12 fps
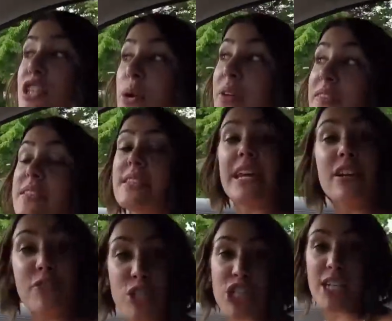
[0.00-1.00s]
So in the state
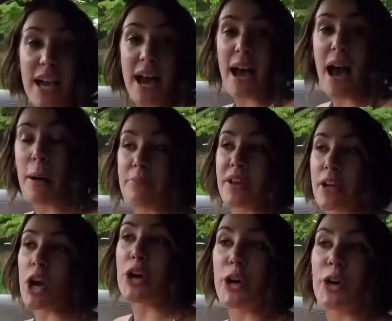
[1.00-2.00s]
of Virginia, there
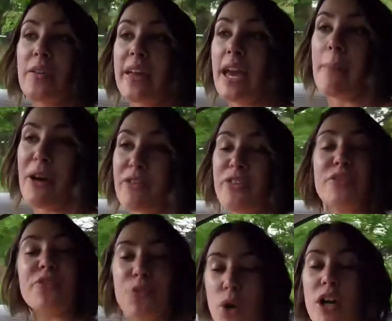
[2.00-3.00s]
are currently about
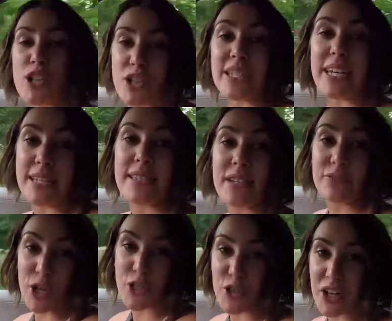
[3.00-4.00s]
5,400 kids in
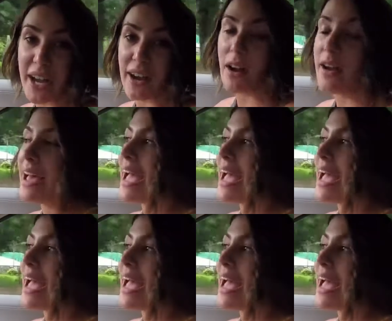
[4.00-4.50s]
foster care.